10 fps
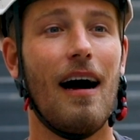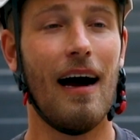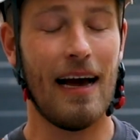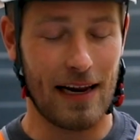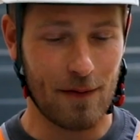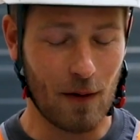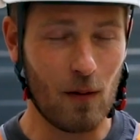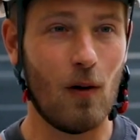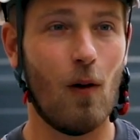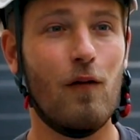I had a
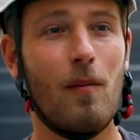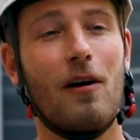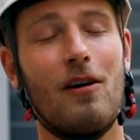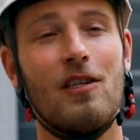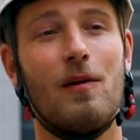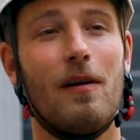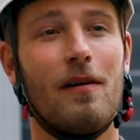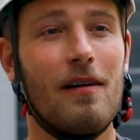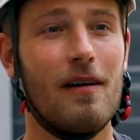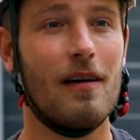phone call from a
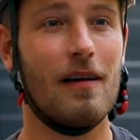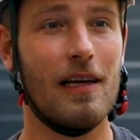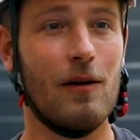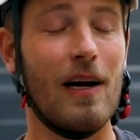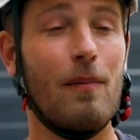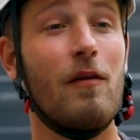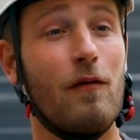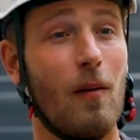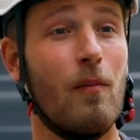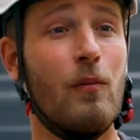customer. He rang me
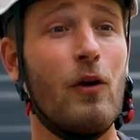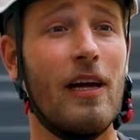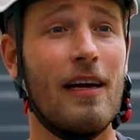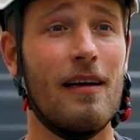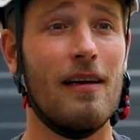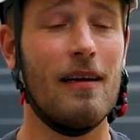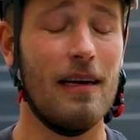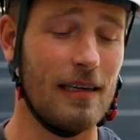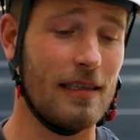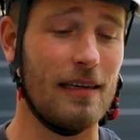from Munich.
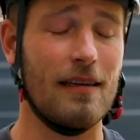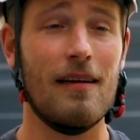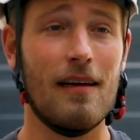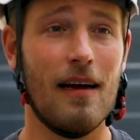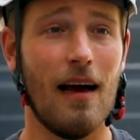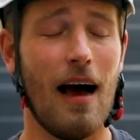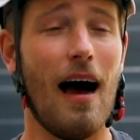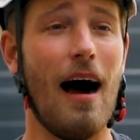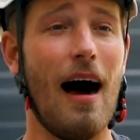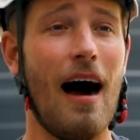He said,
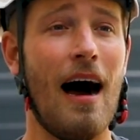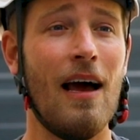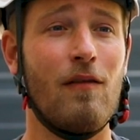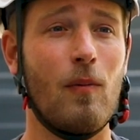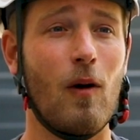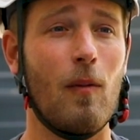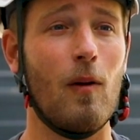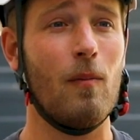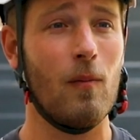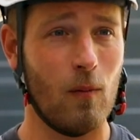I have a
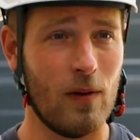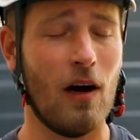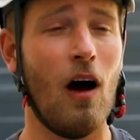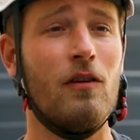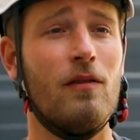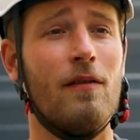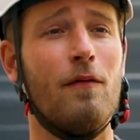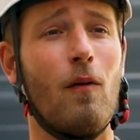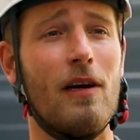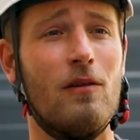problem. We got
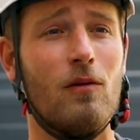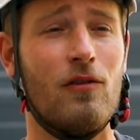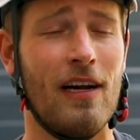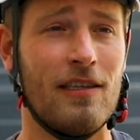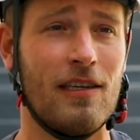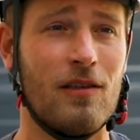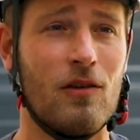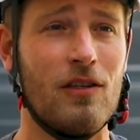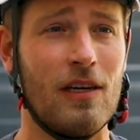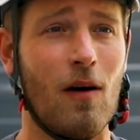142 transits to
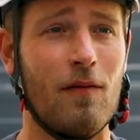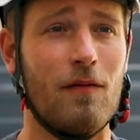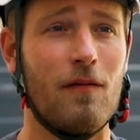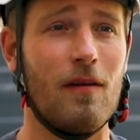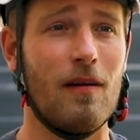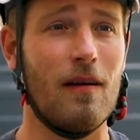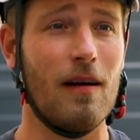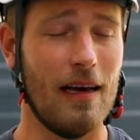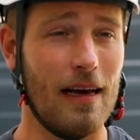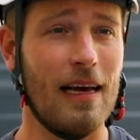seal off.
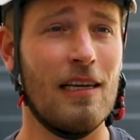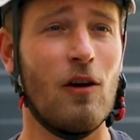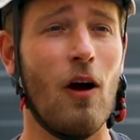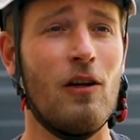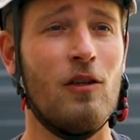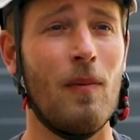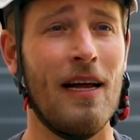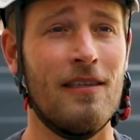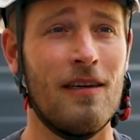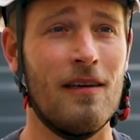It's an urgent
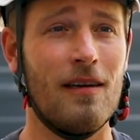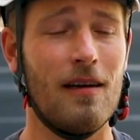matter.